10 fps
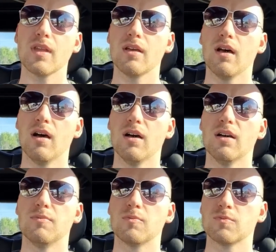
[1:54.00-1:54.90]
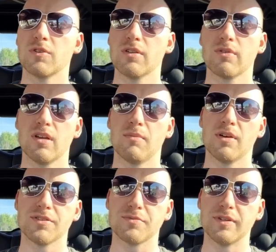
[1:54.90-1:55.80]
currently working on my
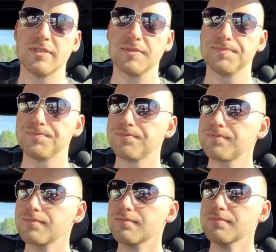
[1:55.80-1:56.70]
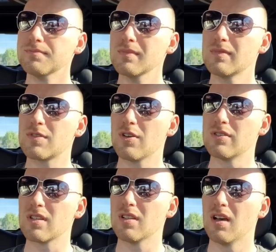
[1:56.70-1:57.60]
Ultramarines. So
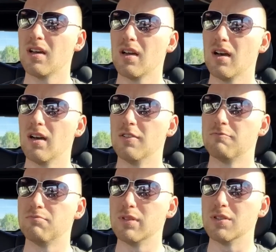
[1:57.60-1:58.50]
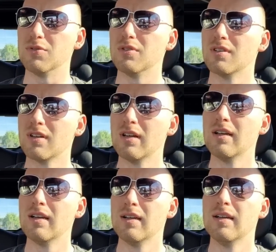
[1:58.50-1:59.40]
it's a lot of blue.
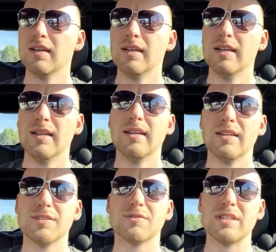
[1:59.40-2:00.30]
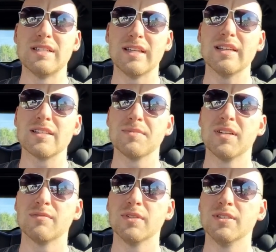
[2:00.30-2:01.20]
There's a ridiculous
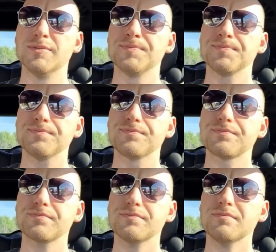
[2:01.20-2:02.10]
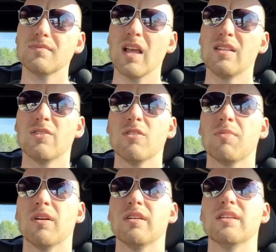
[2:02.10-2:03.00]
amount of blue. And the annoying
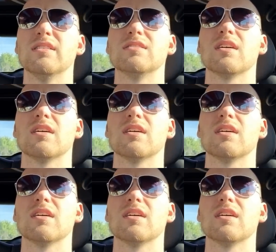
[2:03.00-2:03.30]
part is